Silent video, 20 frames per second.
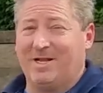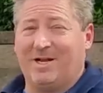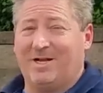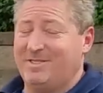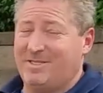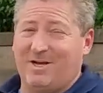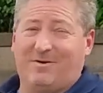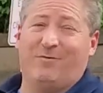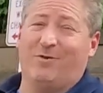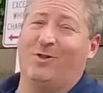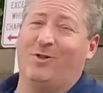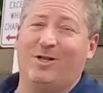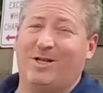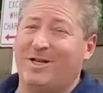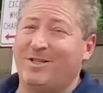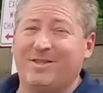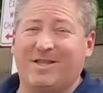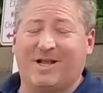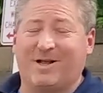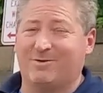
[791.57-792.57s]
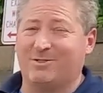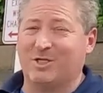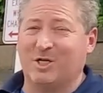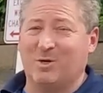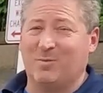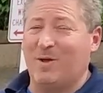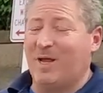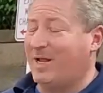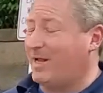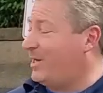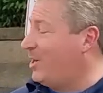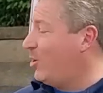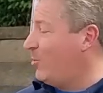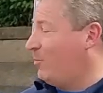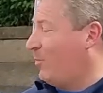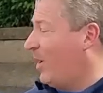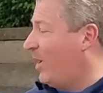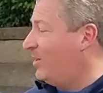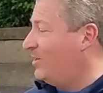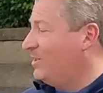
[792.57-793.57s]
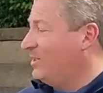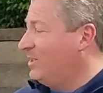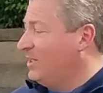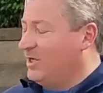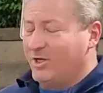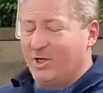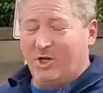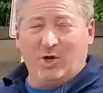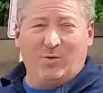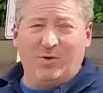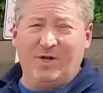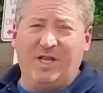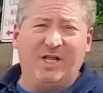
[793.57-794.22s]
I definitely didn't think I was gonna make it here, but you know, it